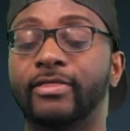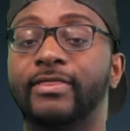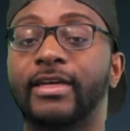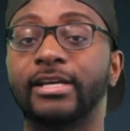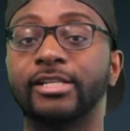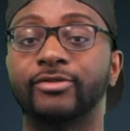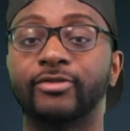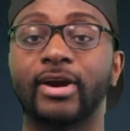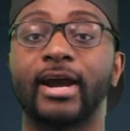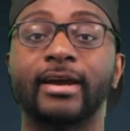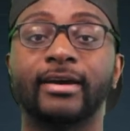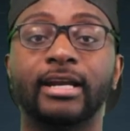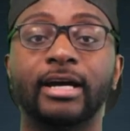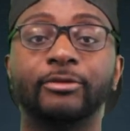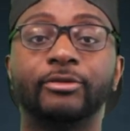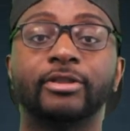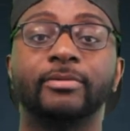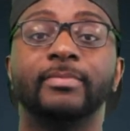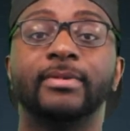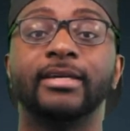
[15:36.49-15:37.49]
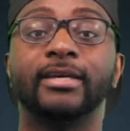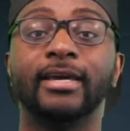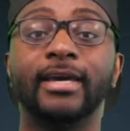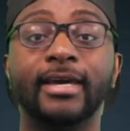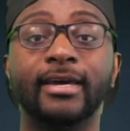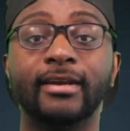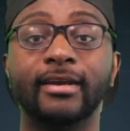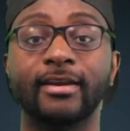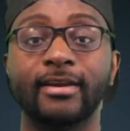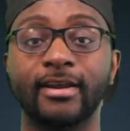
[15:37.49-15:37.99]
Thanks for hanging out with
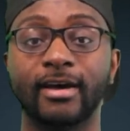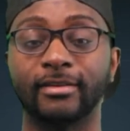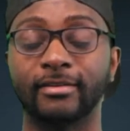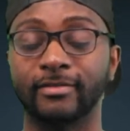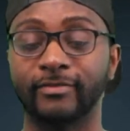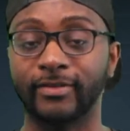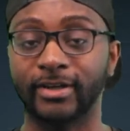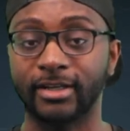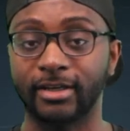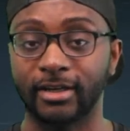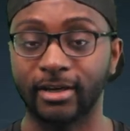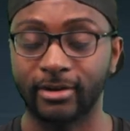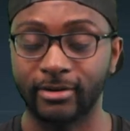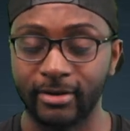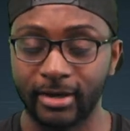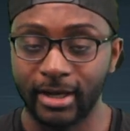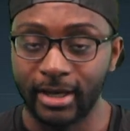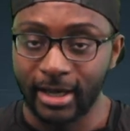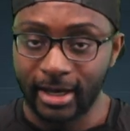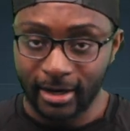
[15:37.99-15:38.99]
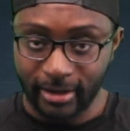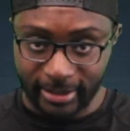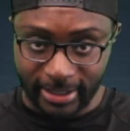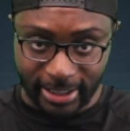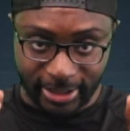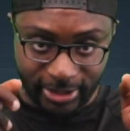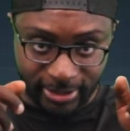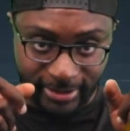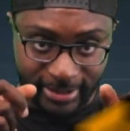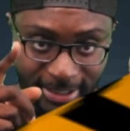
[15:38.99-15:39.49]
me in another video, and I'll
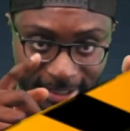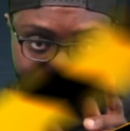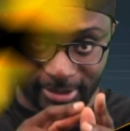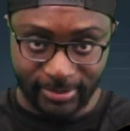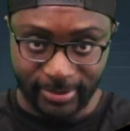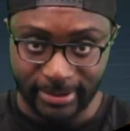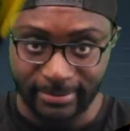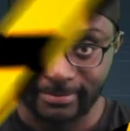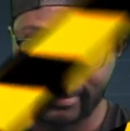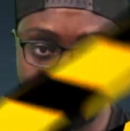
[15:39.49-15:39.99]
catch you in the next one.